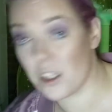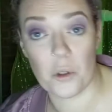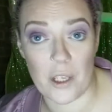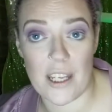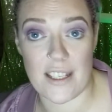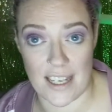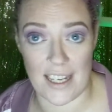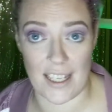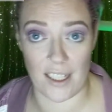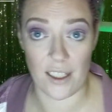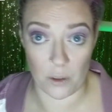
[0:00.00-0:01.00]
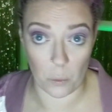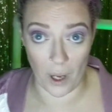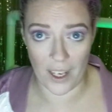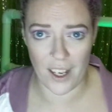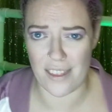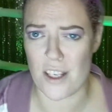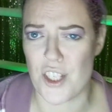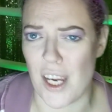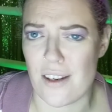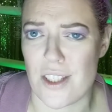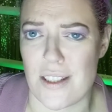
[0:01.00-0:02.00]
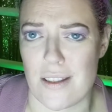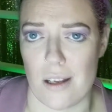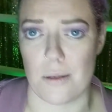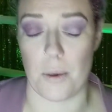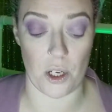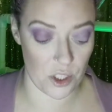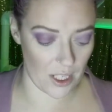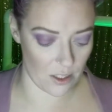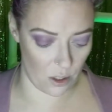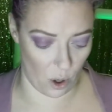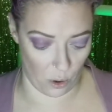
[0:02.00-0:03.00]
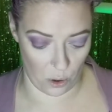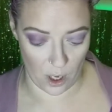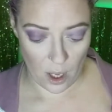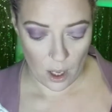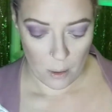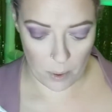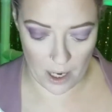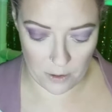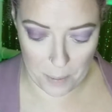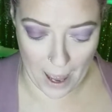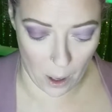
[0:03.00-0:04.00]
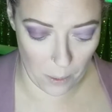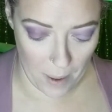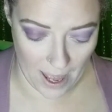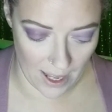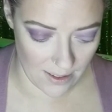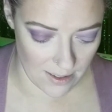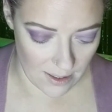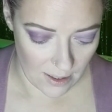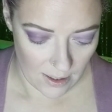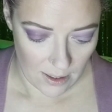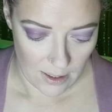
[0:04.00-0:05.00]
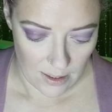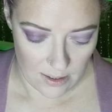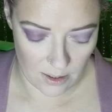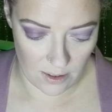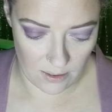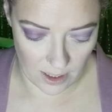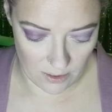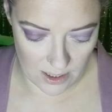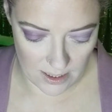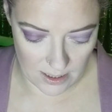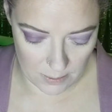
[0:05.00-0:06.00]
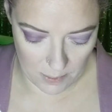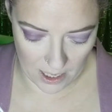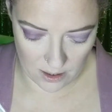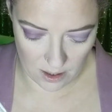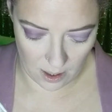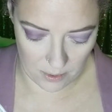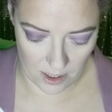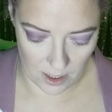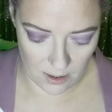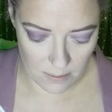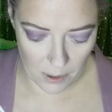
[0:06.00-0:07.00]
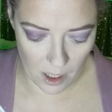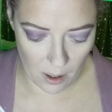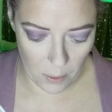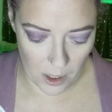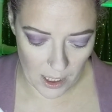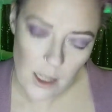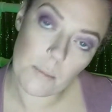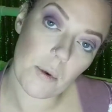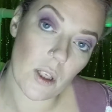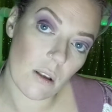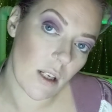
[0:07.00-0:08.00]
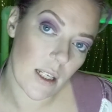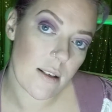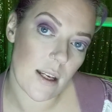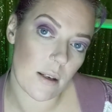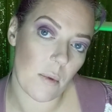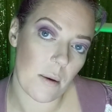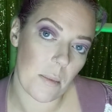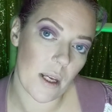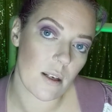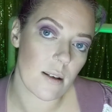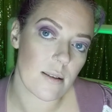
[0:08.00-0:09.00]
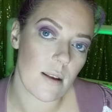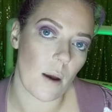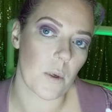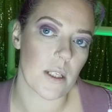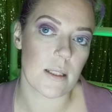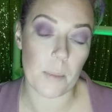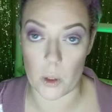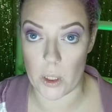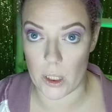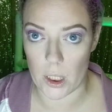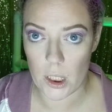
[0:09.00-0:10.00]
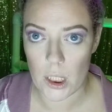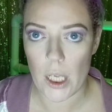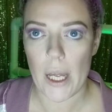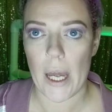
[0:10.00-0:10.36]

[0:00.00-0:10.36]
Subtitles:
Claudia Dean one. I think she actually sells them. I know she has her own brand of power bands, so like resistance band type things, but I want to get the Claudia Dean one because I want to support her.